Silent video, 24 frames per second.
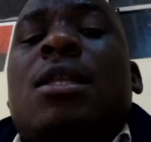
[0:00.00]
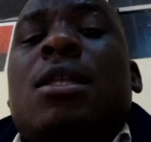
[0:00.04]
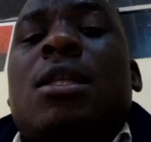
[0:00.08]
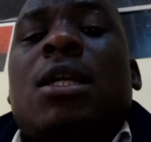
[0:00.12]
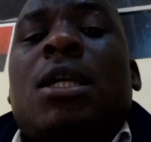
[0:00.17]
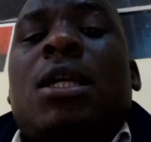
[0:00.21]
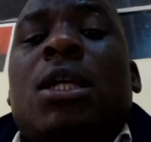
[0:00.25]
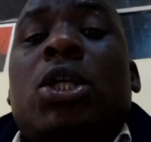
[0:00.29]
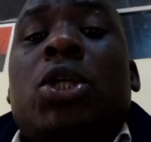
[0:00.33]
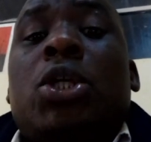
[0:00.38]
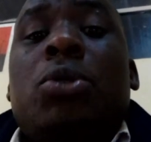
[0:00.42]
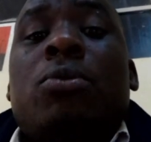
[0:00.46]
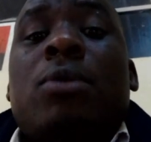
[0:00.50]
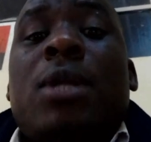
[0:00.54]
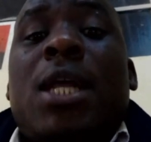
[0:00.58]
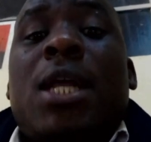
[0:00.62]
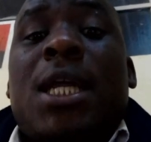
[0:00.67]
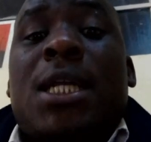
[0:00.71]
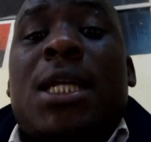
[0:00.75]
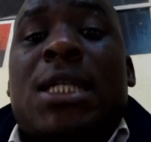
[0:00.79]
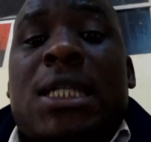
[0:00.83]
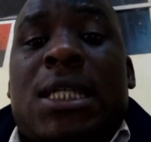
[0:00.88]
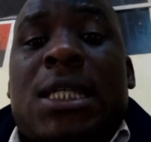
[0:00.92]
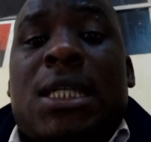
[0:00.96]
the due
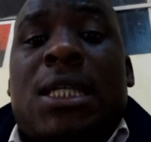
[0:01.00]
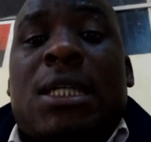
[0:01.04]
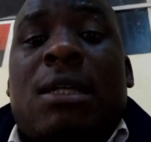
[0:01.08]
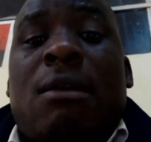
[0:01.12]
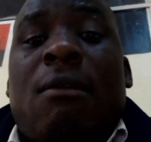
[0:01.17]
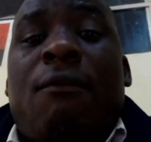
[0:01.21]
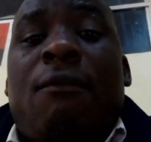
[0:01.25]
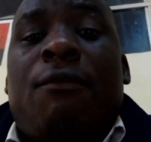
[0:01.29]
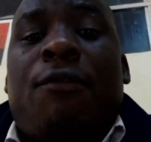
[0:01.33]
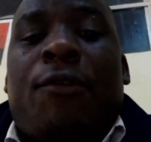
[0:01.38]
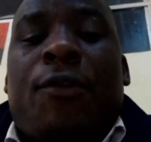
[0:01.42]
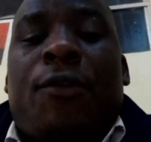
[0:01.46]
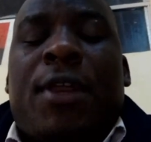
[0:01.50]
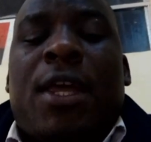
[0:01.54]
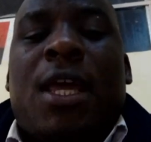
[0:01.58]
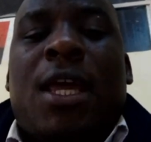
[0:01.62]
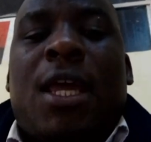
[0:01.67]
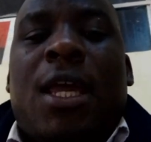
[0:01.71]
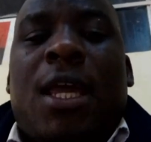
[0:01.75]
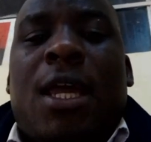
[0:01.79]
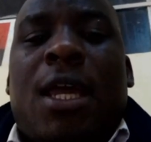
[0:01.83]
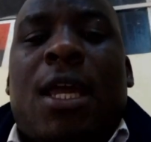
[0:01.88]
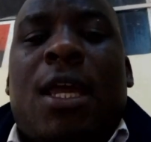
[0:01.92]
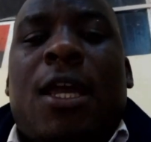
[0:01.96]
dates for
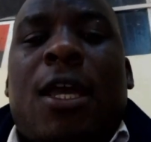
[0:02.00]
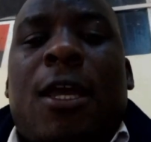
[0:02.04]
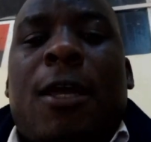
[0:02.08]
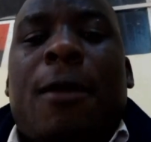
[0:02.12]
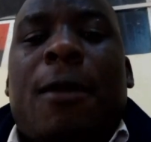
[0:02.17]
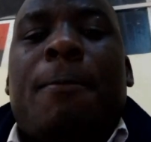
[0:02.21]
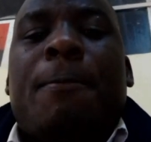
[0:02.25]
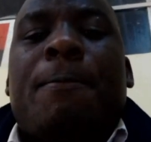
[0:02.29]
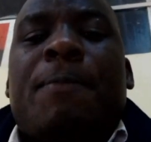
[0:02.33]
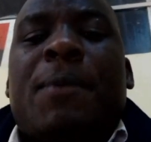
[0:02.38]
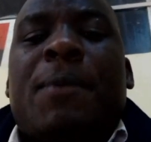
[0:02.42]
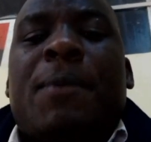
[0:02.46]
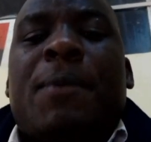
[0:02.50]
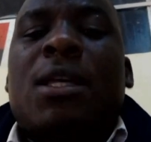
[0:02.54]
the